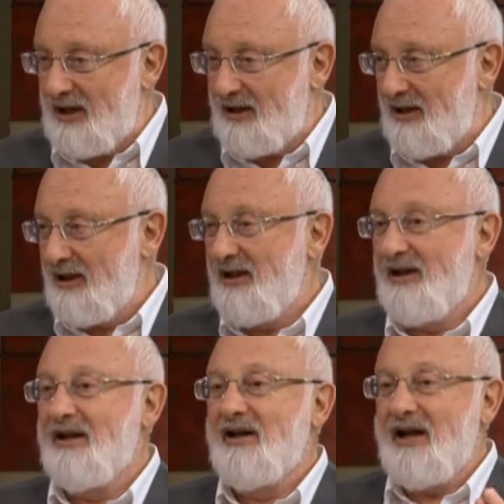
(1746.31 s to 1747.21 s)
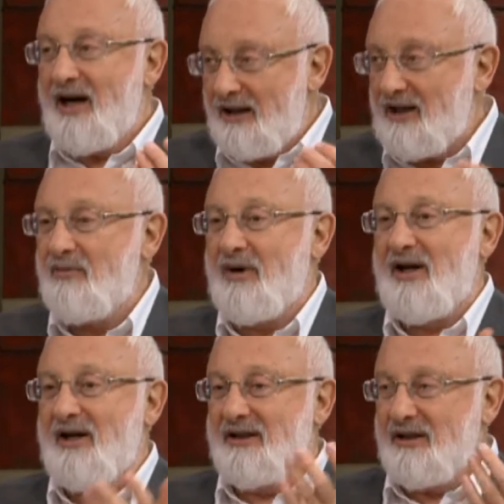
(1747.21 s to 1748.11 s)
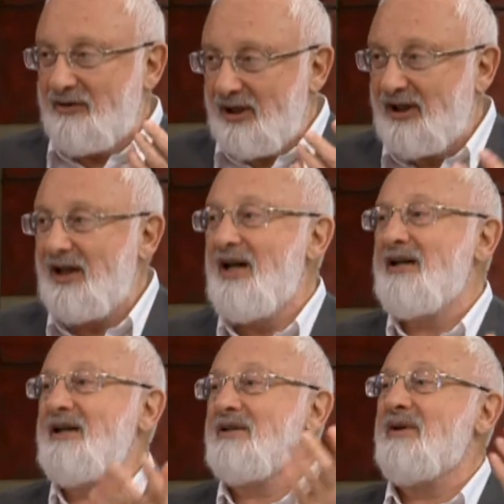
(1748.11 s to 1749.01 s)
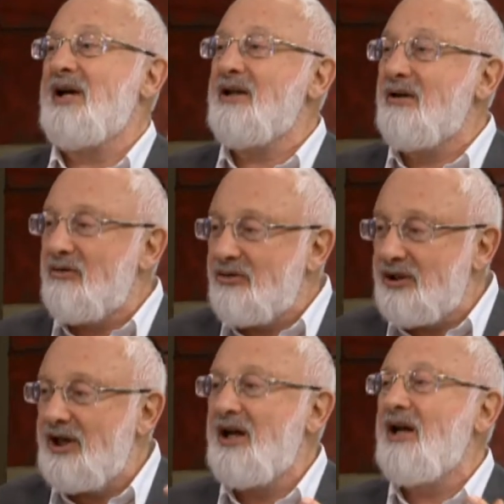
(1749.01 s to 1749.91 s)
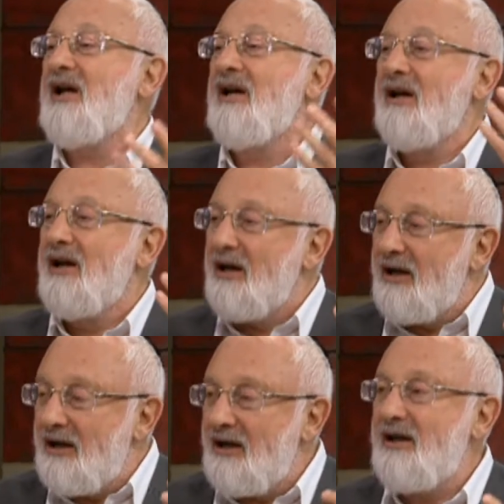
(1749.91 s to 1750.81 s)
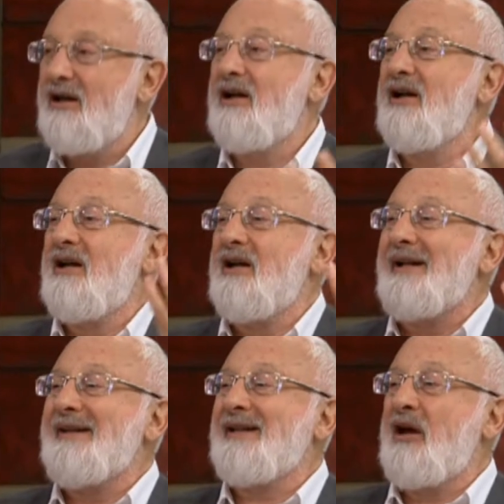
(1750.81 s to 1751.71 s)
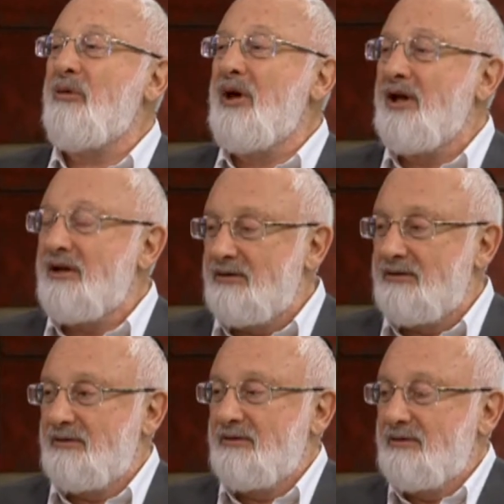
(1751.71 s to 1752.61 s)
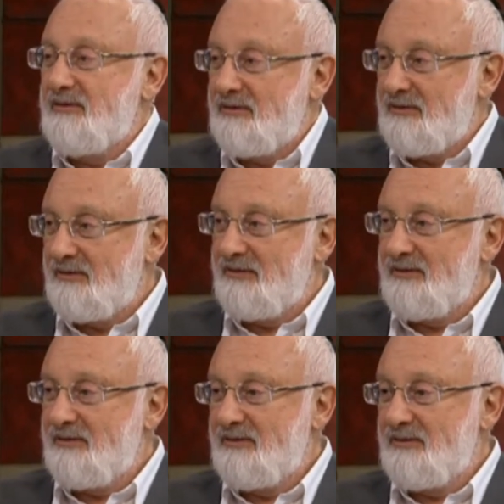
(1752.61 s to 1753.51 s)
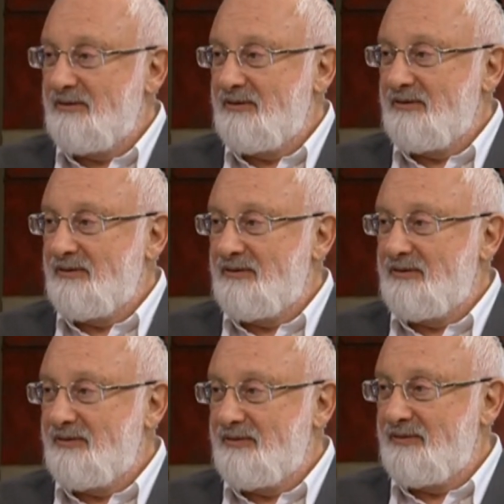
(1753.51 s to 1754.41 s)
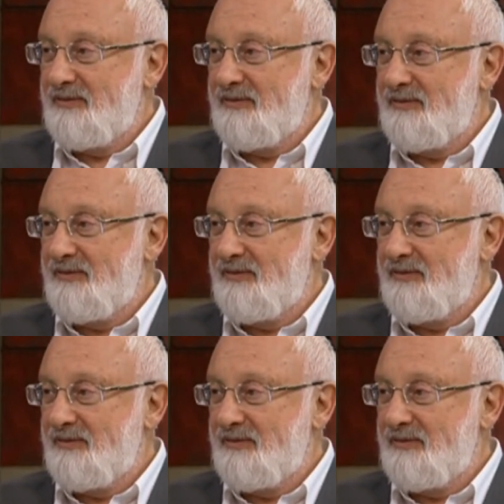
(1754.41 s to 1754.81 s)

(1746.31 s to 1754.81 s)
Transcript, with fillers: You don't want to see, you don't understand me, you don't feel me, or... Of course, anyhow. Please, specifically, I want to connect.